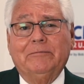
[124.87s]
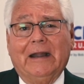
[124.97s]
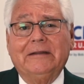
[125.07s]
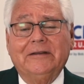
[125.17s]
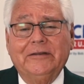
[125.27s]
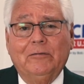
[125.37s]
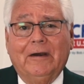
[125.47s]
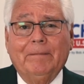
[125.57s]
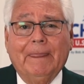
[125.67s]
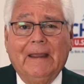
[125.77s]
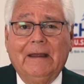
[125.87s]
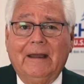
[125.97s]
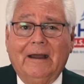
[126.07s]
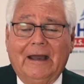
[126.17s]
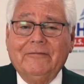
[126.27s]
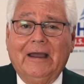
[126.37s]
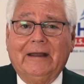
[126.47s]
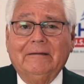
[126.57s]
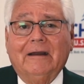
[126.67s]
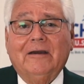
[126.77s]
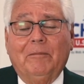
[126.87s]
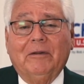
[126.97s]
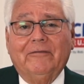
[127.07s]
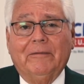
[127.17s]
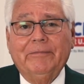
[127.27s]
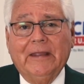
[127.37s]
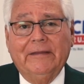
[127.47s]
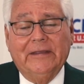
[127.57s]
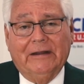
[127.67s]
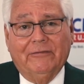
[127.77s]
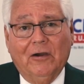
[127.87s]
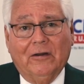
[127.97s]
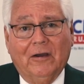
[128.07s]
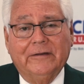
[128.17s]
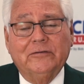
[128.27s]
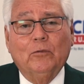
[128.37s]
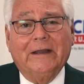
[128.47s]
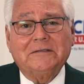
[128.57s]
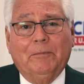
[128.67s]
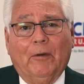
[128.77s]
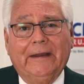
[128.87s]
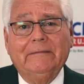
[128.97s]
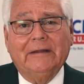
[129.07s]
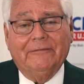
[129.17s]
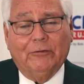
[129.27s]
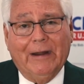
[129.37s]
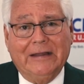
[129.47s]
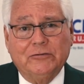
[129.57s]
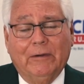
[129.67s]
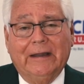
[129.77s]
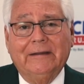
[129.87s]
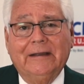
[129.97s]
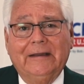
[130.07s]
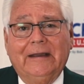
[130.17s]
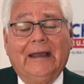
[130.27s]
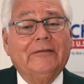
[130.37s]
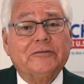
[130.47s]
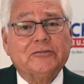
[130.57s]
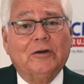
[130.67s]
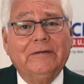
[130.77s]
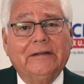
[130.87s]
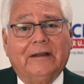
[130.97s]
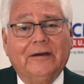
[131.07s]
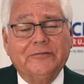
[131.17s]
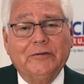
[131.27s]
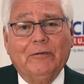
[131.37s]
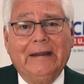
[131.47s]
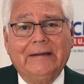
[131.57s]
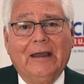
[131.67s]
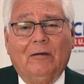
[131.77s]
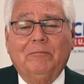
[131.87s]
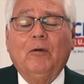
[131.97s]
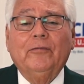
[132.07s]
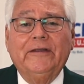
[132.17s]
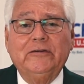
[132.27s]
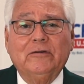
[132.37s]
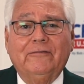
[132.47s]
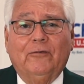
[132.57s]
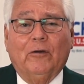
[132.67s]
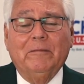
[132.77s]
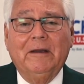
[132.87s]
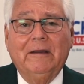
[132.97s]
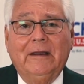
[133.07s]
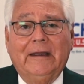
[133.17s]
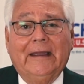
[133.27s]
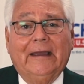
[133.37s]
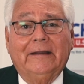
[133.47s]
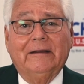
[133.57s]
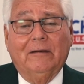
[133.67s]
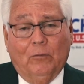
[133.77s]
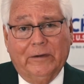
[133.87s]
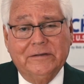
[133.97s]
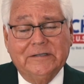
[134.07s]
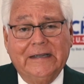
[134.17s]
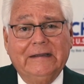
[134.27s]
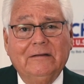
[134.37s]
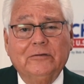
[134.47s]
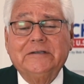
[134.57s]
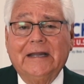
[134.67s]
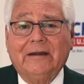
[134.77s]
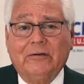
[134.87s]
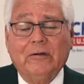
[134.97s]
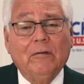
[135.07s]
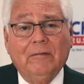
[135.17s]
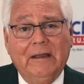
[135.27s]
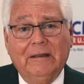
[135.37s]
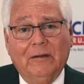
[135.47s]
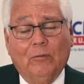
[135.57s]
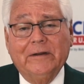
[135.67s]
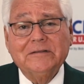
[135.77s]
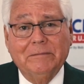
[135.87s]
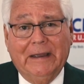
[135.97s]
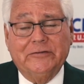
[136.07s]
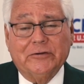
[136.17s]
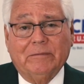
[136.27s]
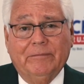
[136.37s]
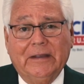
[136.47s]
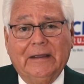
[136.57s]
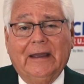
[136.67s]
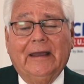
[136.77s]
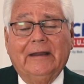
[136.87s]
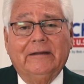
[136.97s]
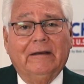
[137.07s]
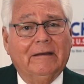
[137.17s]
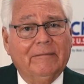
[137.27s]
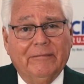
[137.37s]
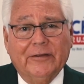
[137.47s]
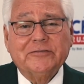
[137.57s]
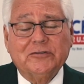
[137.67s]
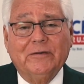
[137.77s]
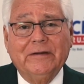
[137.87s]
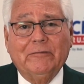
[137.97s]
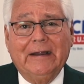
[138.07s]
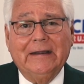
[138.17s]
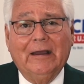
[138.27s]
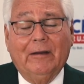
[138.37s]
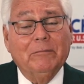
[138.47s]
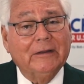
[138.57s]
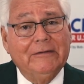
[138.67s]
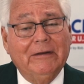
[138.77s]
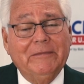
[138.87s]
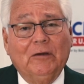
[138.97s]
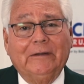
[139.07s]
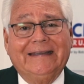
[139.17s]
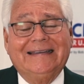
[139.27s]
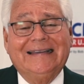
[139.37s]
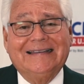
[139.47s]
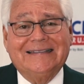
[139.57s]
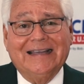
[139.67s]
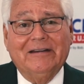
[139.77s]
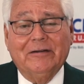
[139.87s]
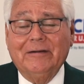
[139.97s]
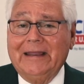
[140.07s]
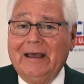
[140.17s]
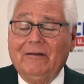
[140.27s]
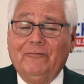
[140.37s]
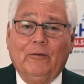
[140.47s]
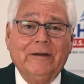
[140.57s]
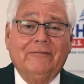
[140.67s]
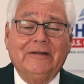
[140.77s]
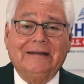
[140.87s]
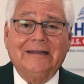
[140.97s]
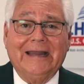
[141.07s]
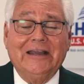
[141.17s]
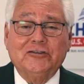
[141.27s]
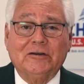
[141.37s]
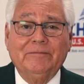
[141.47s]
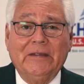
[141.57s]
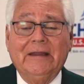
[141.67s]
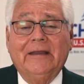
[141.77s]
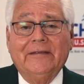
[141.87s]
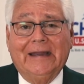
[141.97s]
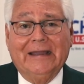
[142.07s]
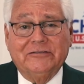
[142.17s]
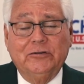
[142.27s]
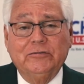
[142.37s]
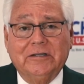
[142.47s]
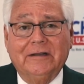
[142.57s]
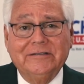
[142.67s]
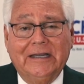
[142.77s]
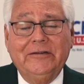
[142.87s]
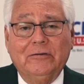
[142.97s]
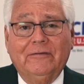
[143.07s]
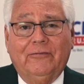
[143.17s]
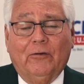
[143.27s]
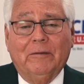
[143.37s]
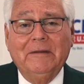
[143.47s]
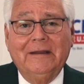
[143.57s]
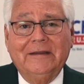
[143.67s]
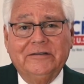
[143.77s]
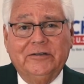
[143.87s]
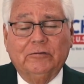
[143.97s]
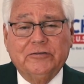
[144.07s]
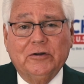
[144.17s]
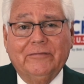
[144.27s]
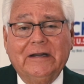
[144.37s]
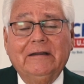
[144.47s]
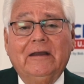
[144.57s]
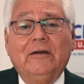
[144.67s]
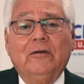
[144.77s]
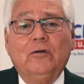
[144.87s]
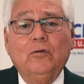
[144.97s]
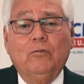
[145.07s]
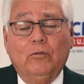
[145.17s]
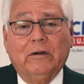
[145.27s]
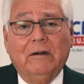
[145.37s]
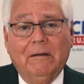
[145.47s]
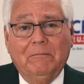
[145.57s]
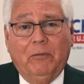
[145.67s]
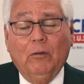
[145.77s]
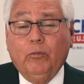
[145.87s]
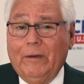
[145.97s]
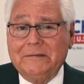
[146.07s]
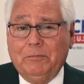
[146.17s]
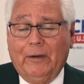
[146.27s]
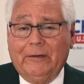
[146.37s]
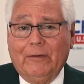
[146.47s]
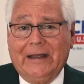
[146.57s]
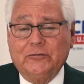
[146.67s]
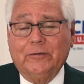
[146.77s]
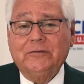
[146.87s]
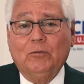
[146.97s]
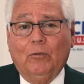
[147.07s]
But I tell you what, I've got a couple of them that have gone on to West Point, and they've graduated, and they're serving the country right now, both in uniform. And one is a lieutenant colonel, one is a major, and they're serving right now. I believe I'm the only senator in California, if not the nation, that has 2 sons in uniform still serving, who were both West Point graduates.